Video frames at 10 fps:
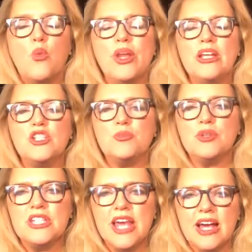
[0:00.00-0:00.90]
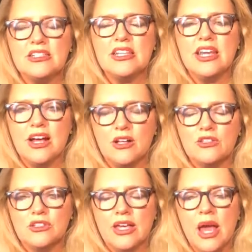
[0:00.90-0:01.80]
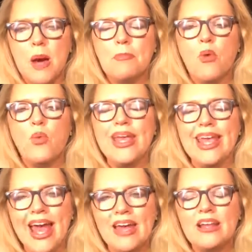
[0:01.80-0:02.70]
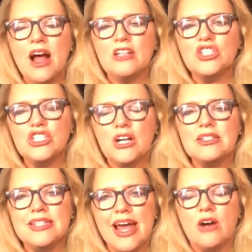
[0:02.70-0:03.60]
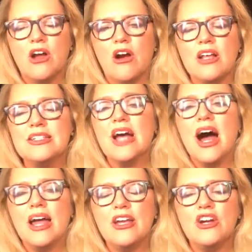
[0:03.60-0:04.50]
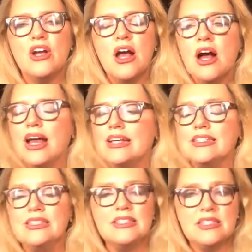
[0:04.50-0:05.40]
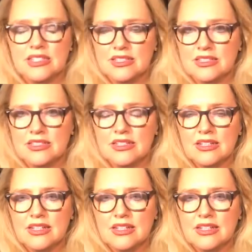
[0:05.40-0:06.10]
We need to protect the elderly, but we cannot shut down our entire existence